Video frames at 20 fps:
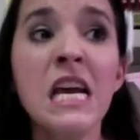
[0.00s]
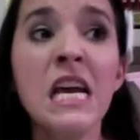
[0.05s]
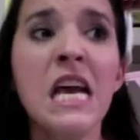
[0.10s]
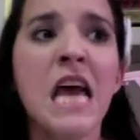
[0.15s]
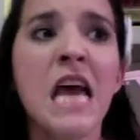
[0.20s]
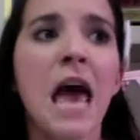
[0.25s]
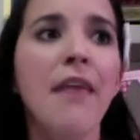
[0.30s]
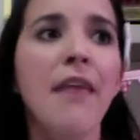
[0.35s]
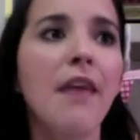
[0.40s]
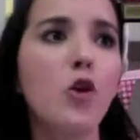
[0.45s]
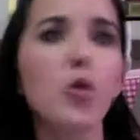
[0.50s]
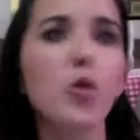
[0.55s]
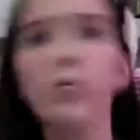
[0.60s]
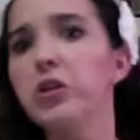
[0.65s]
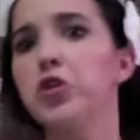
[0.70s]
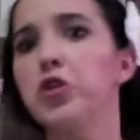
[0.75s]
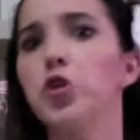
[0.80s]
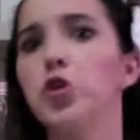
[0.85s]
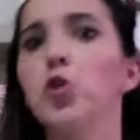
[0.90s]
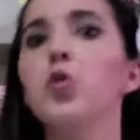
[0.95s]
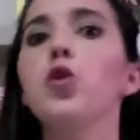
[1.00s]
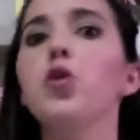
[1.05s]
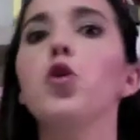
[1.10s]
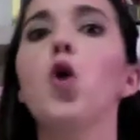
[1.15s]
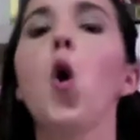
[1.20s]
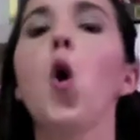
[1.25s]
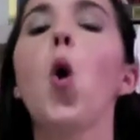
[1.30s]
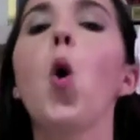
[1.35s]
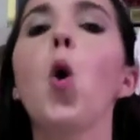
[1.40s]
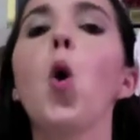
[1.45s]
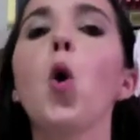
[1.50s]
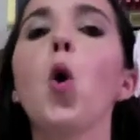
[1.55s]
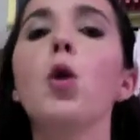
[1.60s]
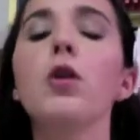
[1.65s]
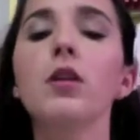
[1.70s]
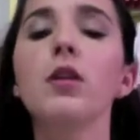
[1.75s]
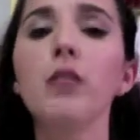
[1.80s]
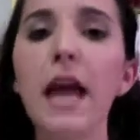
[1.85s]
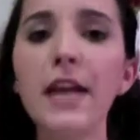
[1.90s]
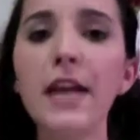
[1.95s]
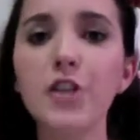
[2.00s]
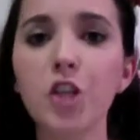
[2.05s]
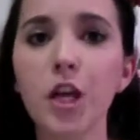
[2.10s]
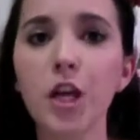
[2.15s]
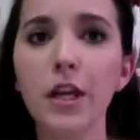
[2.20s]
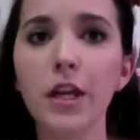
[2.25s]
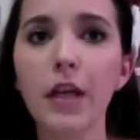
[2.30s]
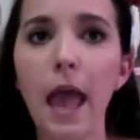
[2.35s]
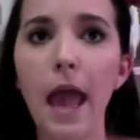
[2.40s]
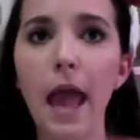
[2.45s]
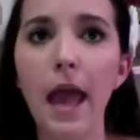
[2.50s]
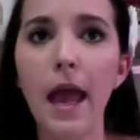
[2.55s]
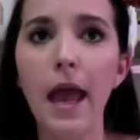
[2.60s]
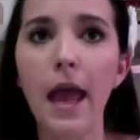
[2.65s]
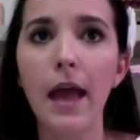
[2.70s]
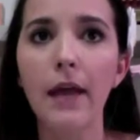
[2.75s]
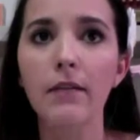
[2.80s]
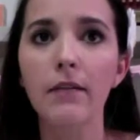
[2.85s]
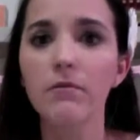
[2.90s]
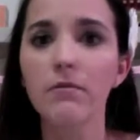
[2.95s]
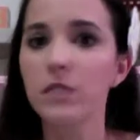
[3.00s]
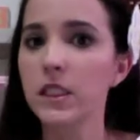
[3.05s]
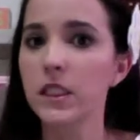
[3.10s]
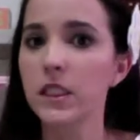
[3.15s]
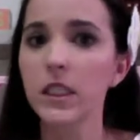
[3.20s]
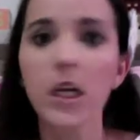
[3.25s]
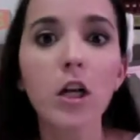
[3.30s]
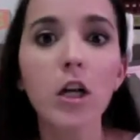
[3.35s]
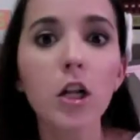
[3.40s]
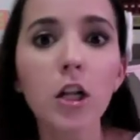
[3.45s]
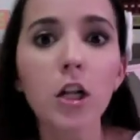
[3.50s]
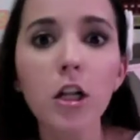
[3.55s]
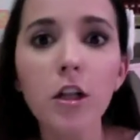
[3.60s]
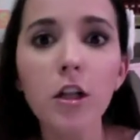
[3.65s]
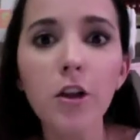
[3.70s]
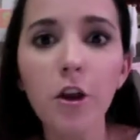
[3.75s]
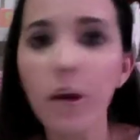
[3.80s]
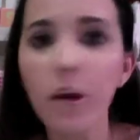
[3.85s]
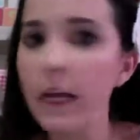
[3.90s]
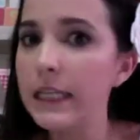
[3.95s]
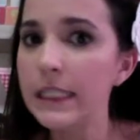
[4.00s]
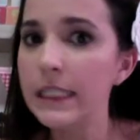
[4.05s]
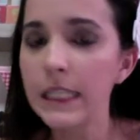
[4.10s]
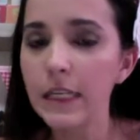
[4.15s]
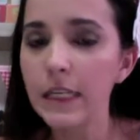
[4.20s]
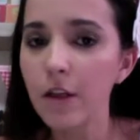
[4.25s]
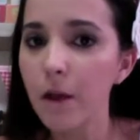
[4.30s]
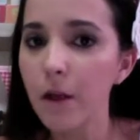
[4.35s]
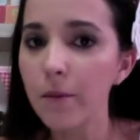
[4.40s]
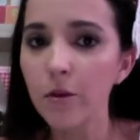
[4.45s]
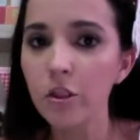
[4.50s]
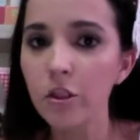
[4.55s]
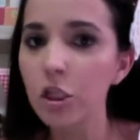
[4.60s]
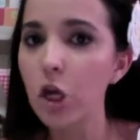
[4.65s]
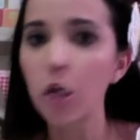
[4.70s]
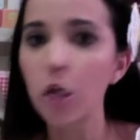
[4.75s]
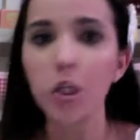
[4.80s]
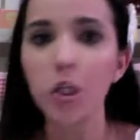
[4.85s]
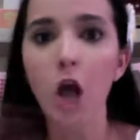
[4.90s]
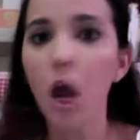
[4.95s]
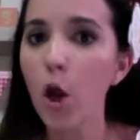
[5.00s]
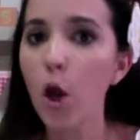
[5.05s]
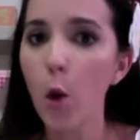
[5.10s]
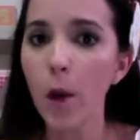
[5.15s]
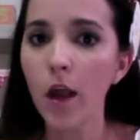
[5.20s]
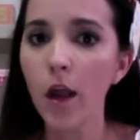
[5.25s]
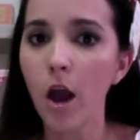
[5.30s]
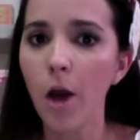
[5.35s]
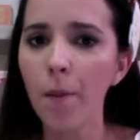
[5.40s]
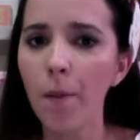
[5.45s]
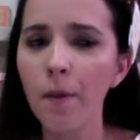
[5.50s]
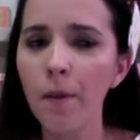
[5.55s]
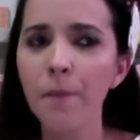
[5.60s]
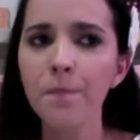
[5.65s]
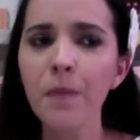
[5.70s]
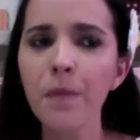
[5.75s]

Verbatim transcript: and then you reshoot your whole collection and still your Etsy numbers are not going up.